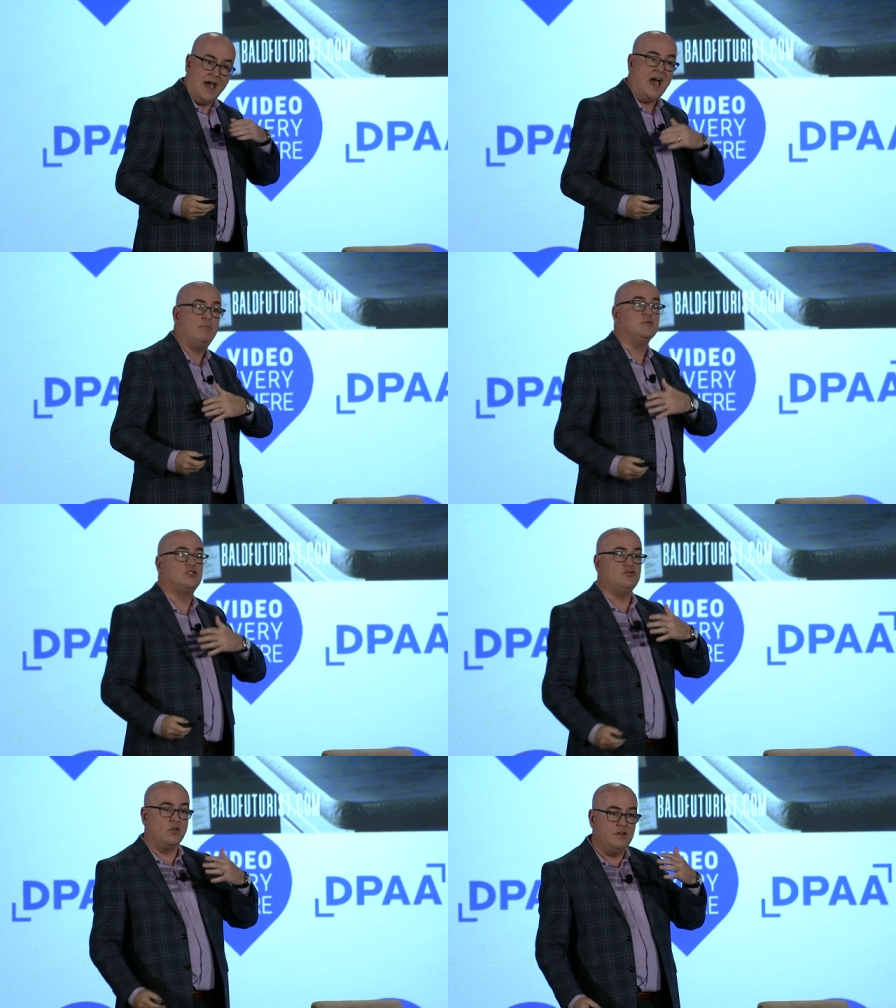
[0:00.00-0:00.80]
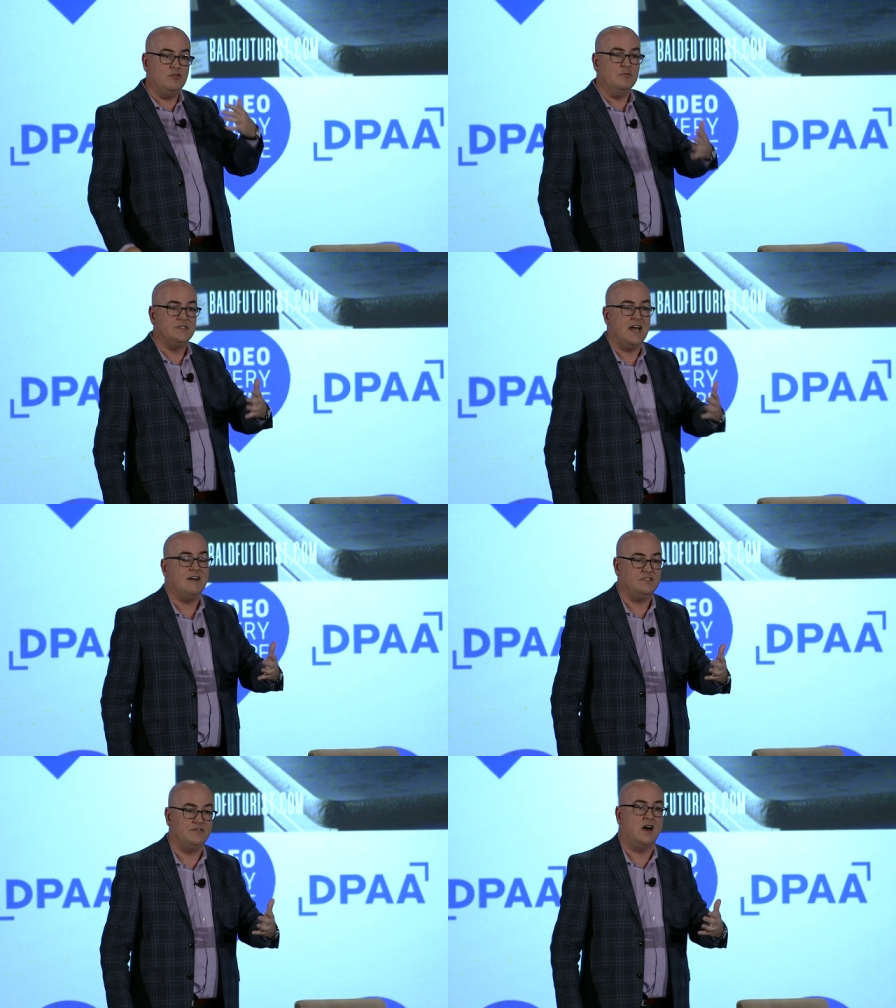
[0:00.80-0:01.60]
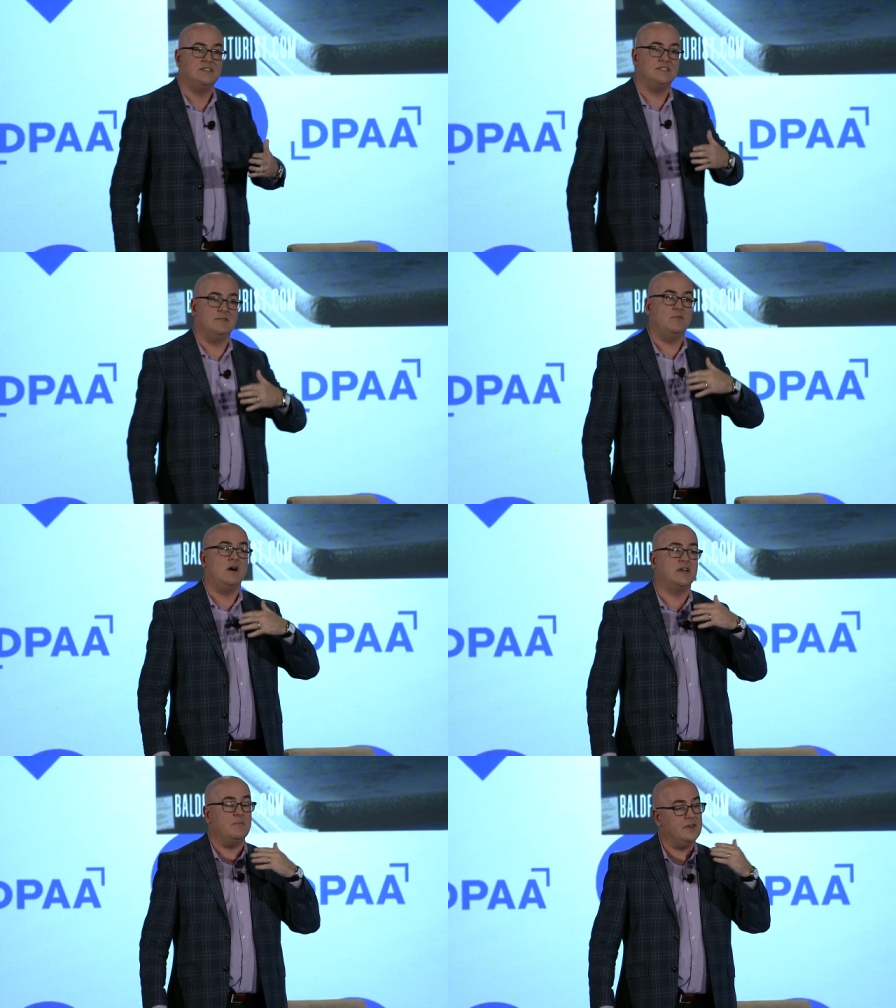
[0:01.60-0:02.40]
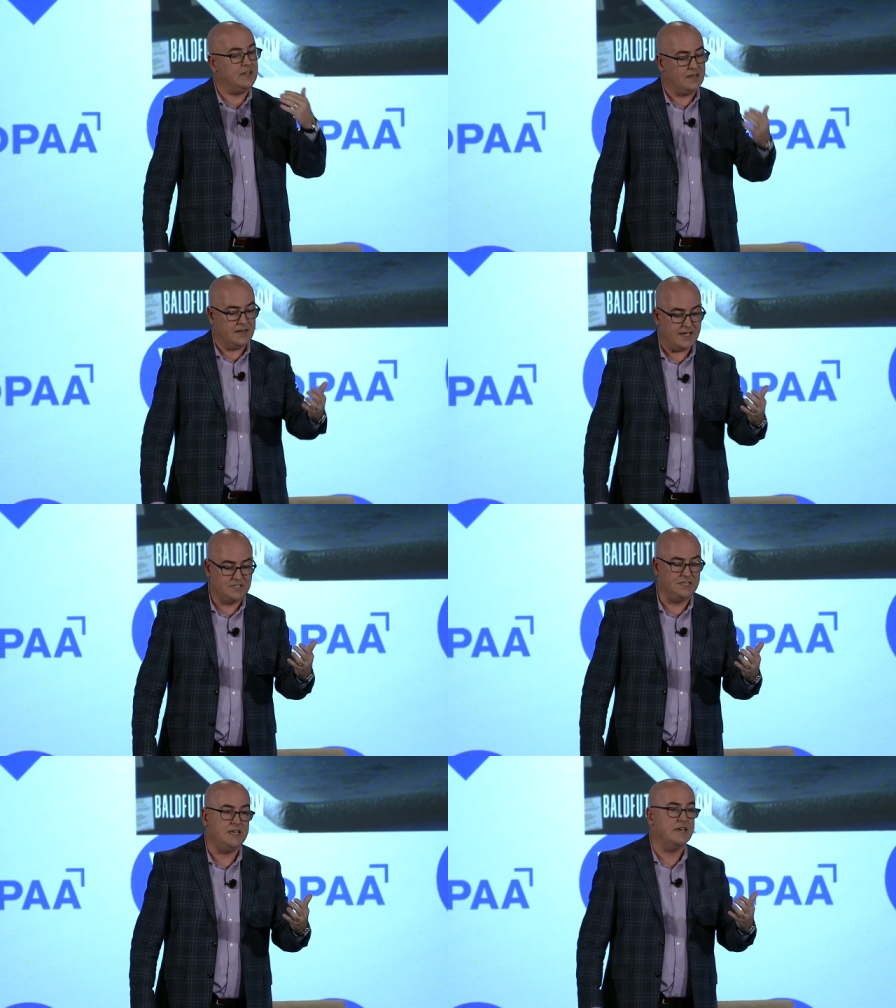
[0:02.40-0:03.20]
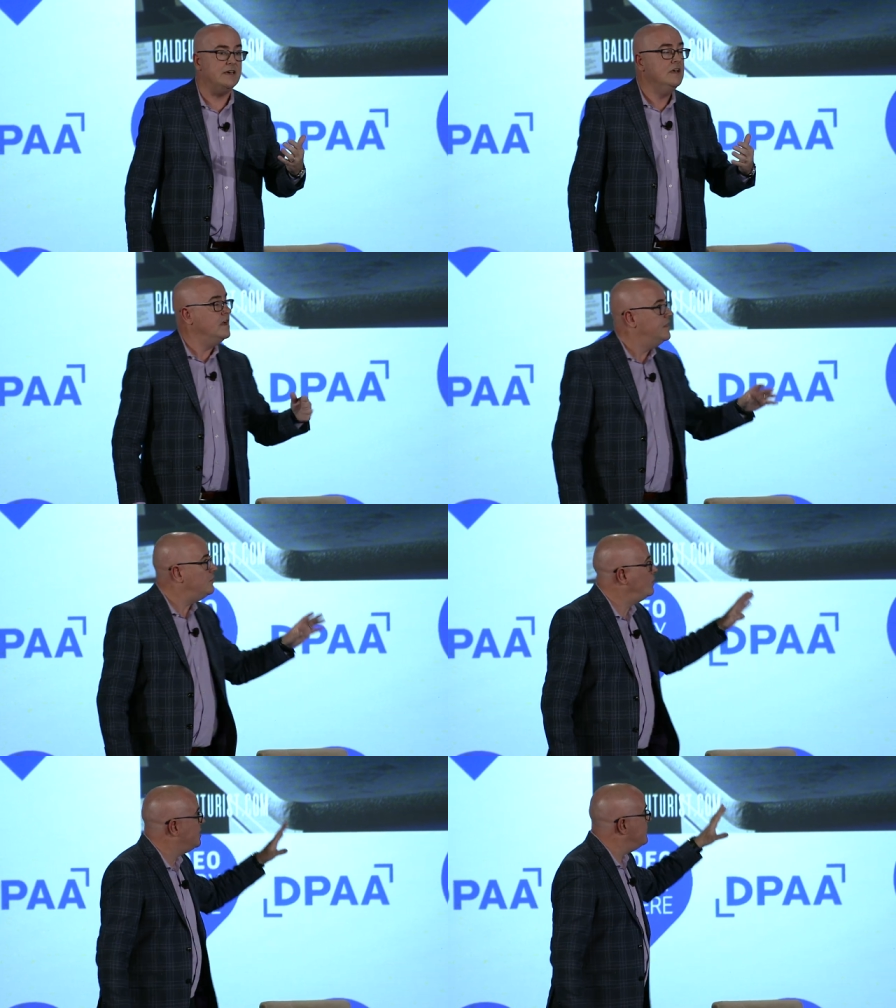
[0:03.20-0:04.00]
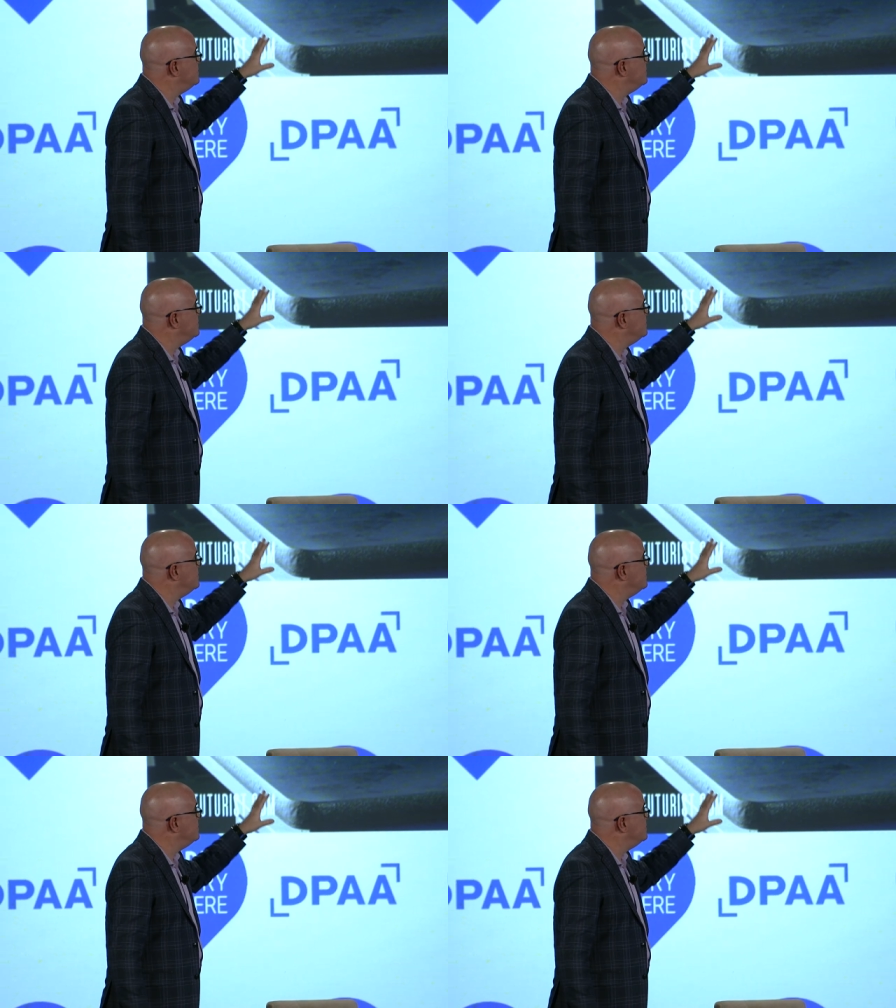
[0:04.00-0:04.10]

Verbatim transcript: Apple strongly rumored to have devices in market beginning next year that will give